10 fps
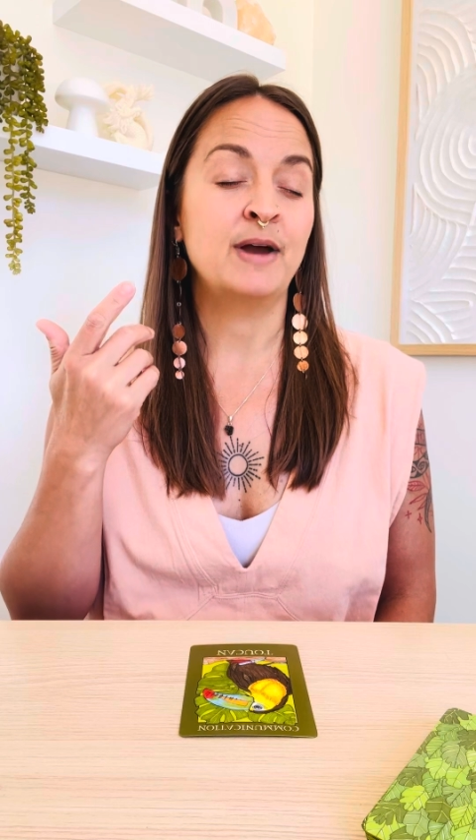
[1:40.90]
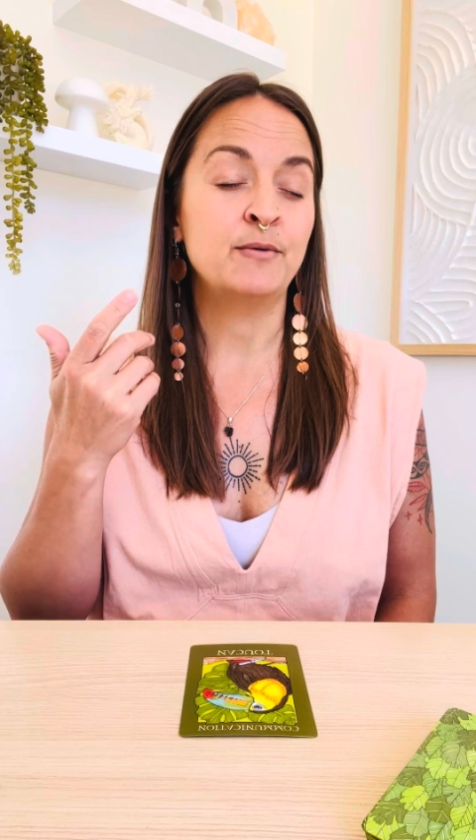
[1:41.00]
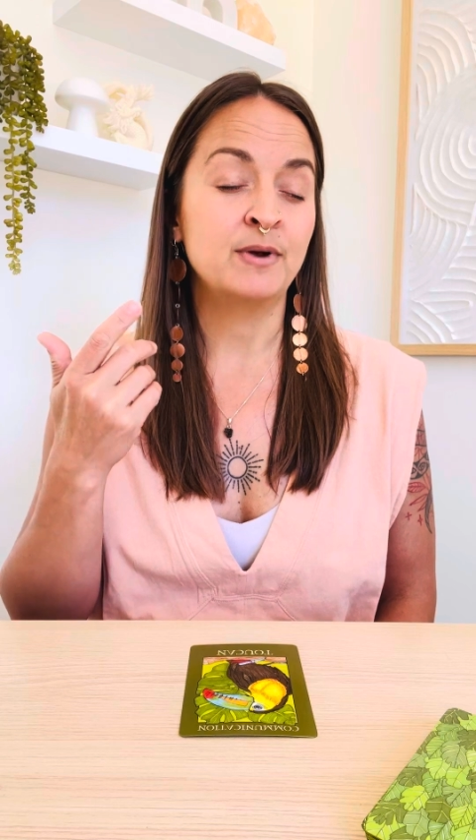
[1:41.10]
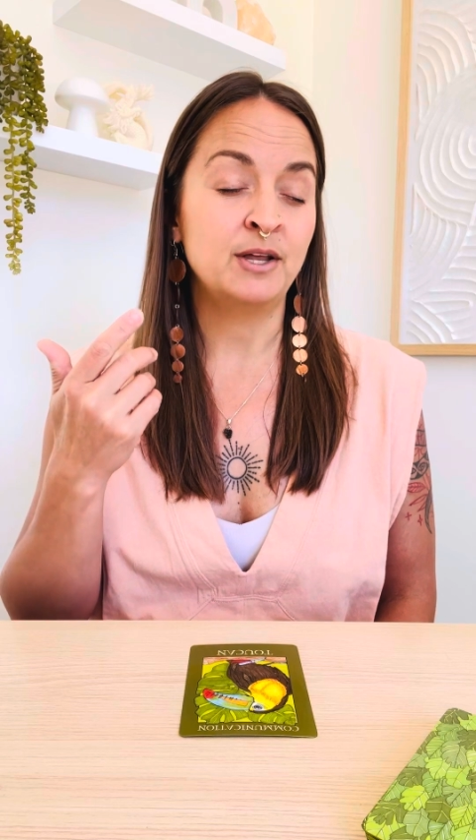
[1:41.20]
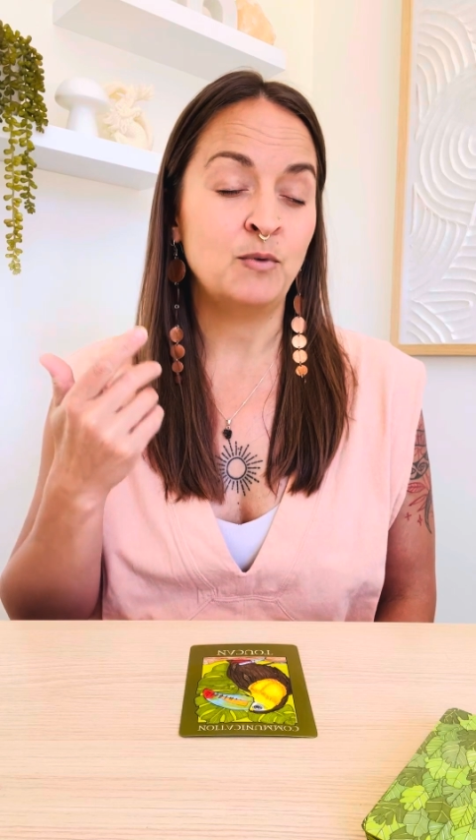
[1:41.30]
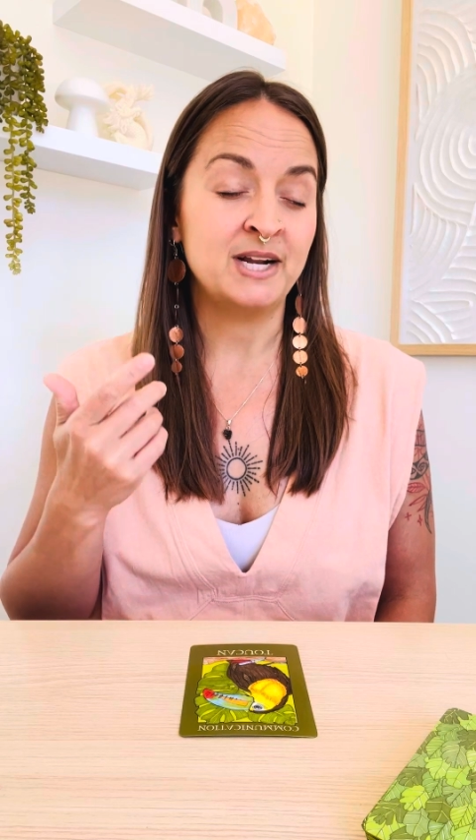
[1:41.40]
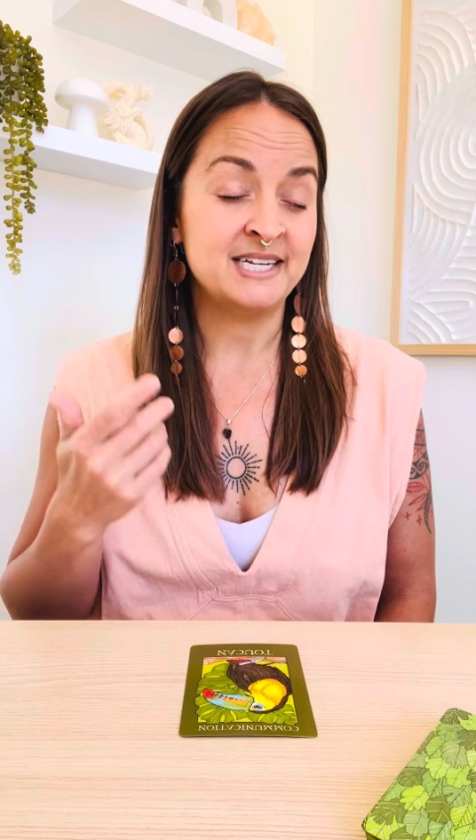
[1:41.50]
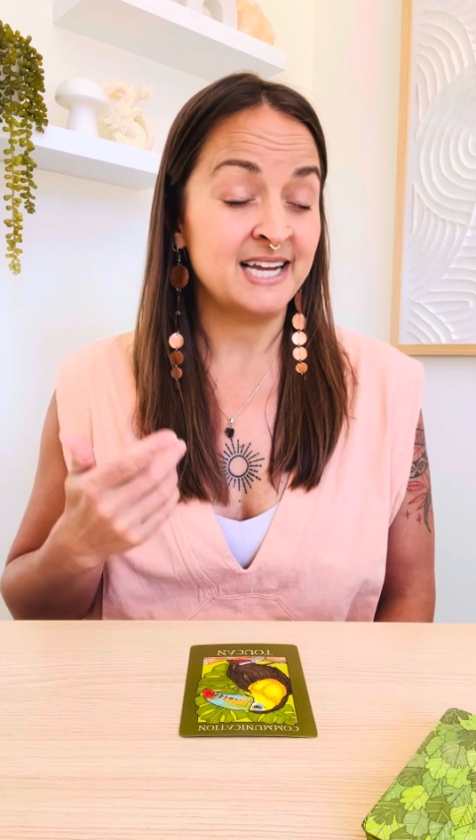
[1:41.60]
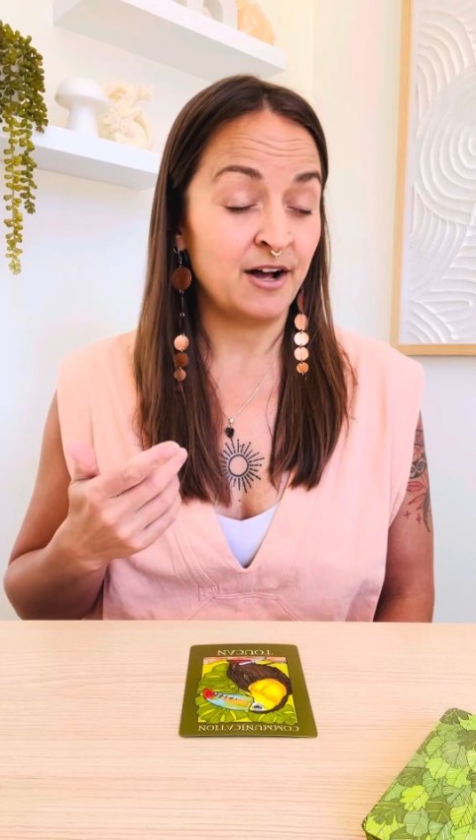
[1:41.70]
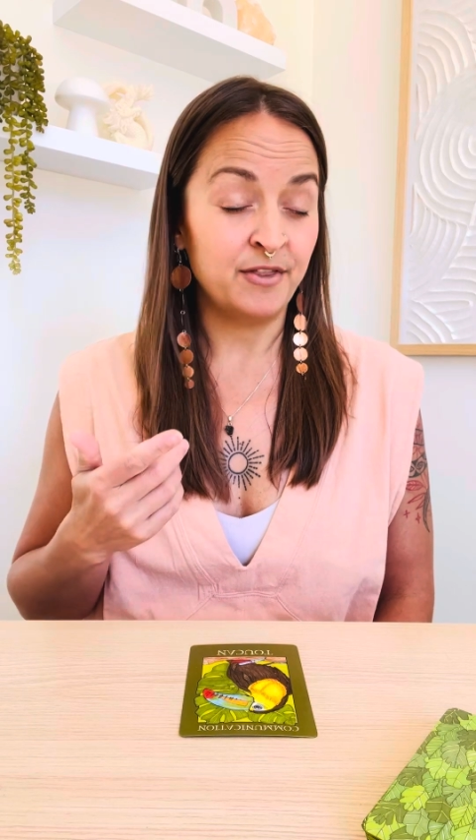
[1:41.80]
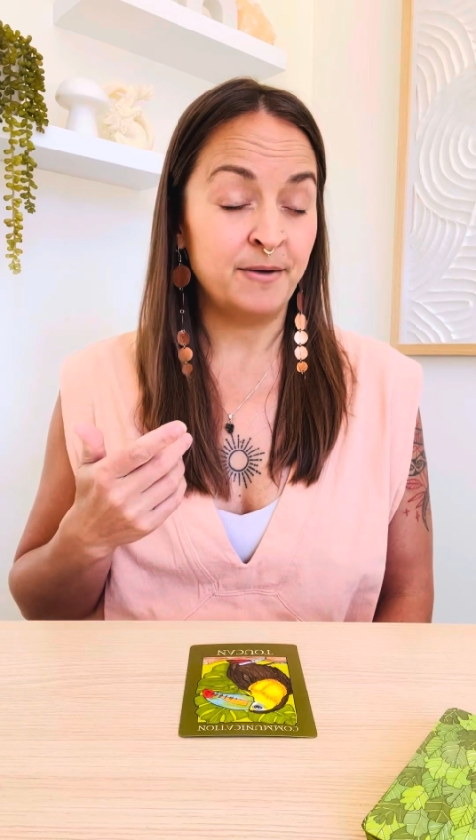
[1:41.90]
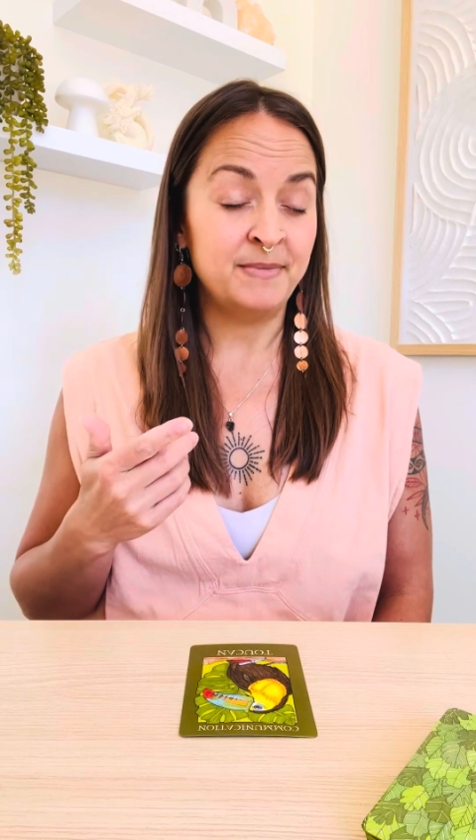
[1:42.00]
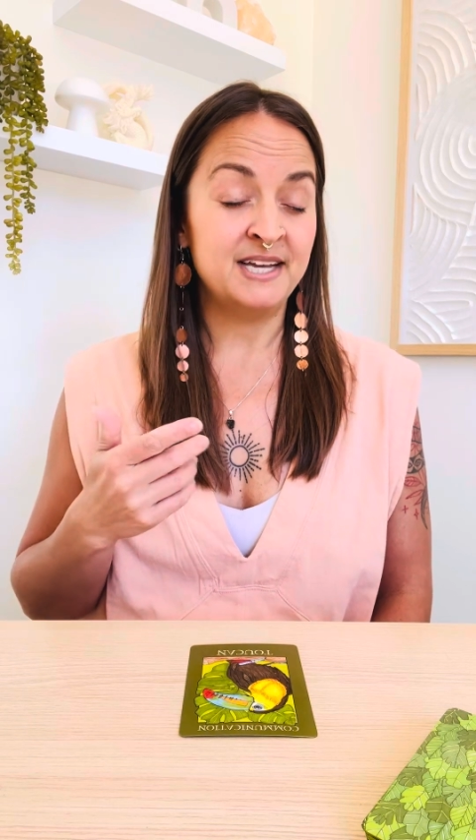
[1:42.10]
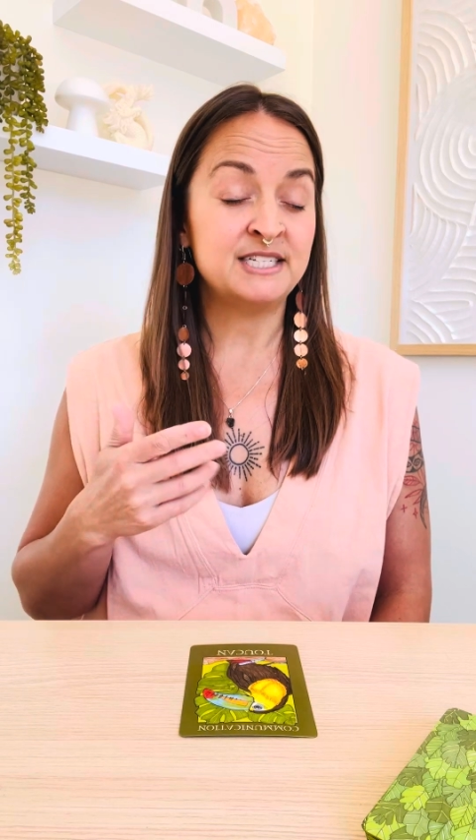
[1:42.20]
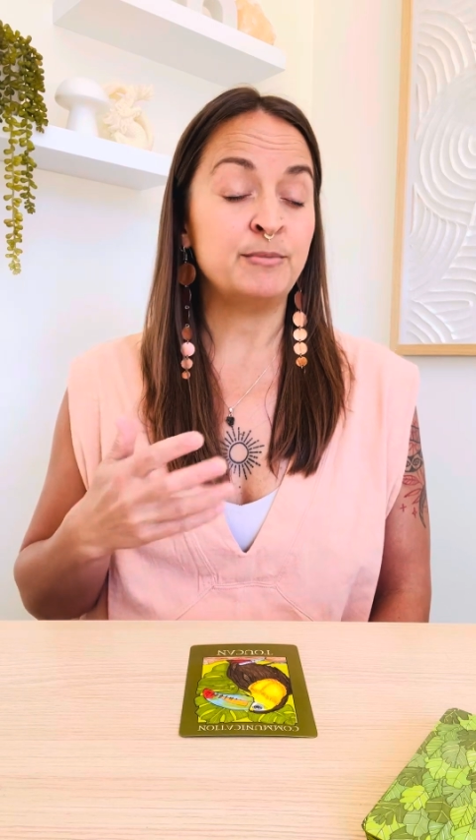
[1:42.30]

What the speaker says: really want to tell them this,